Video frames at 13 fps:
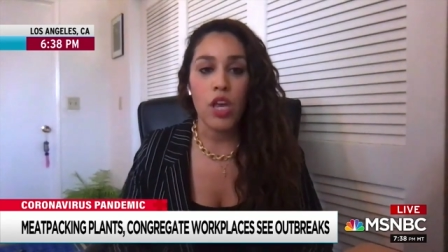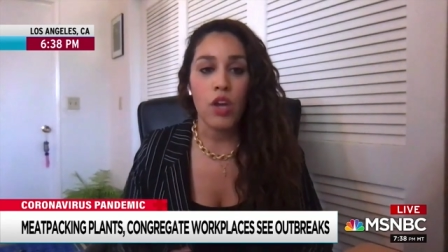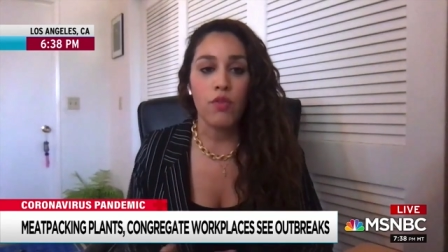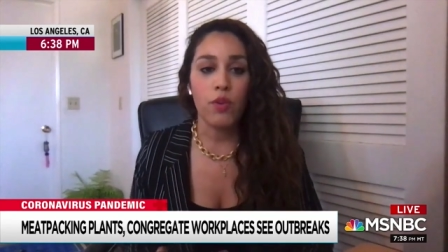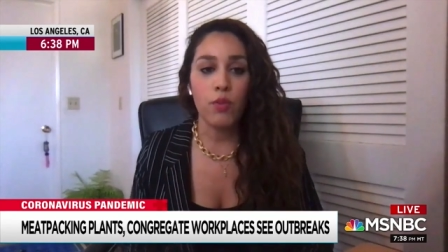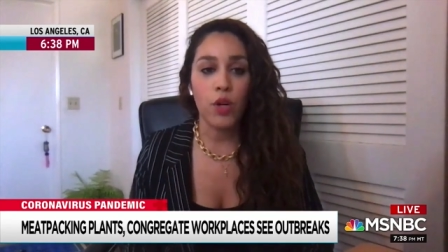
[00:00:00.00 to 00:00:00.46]

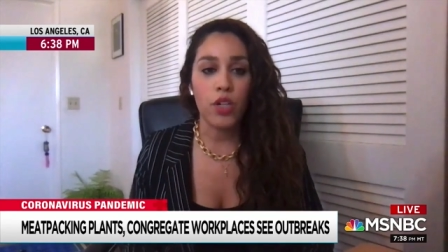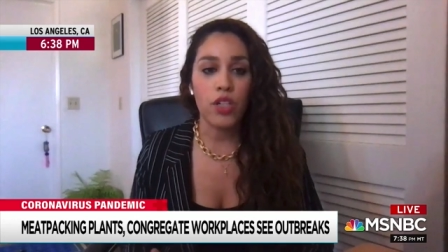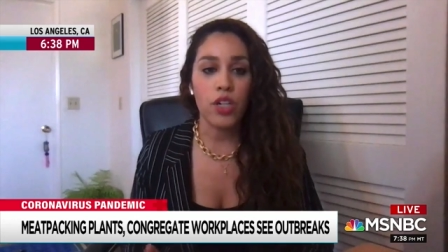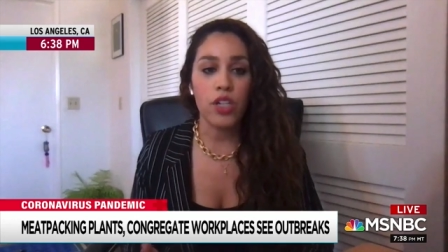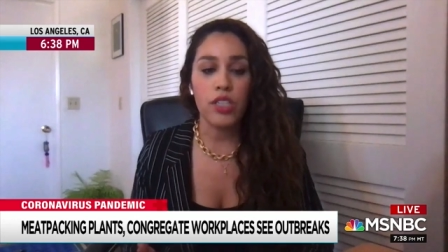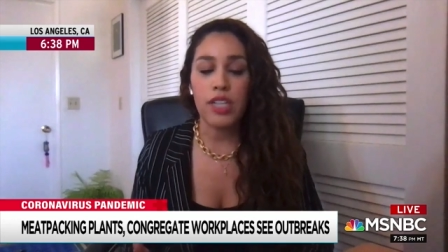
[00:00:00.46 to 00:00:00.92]
from
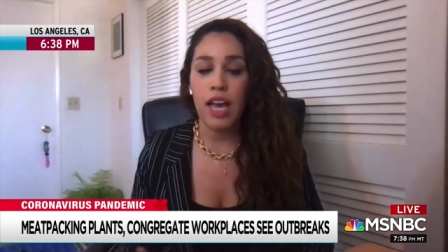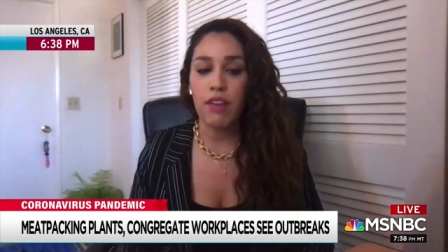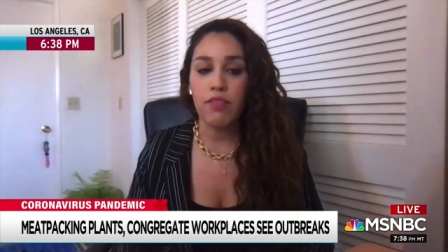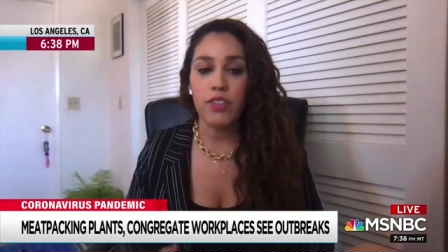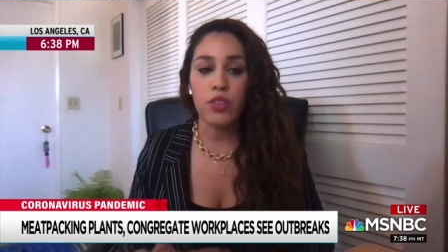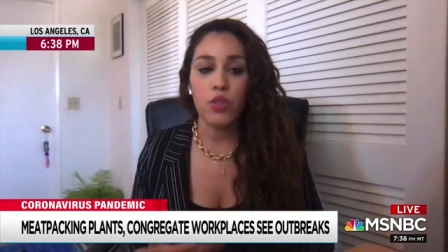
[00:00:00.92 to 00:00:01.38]
workers,
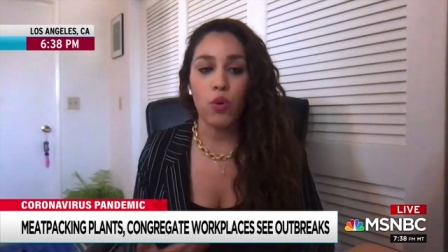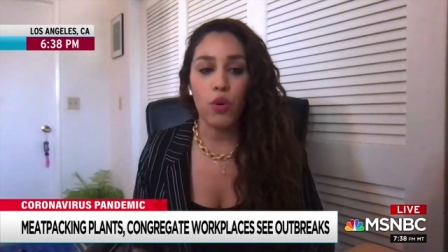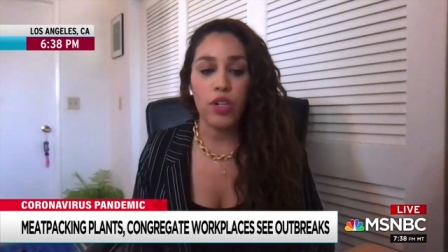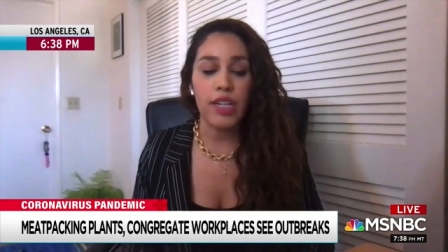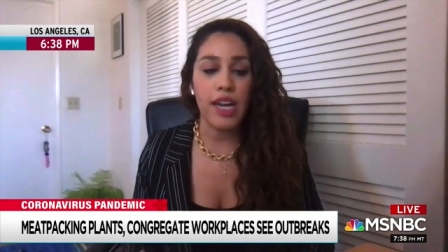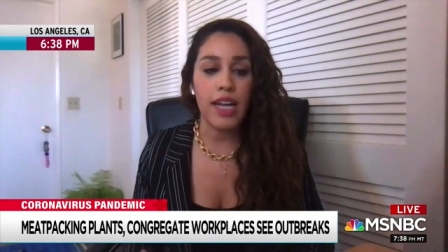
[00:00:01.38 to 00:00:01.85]
efforts to
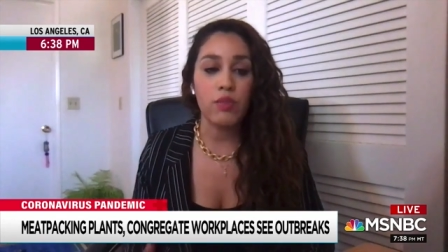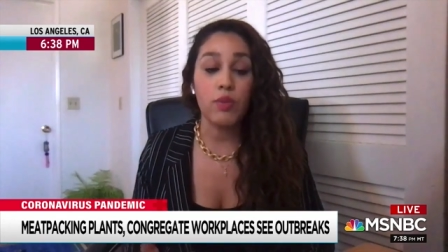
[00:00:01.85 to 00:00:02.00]
organize.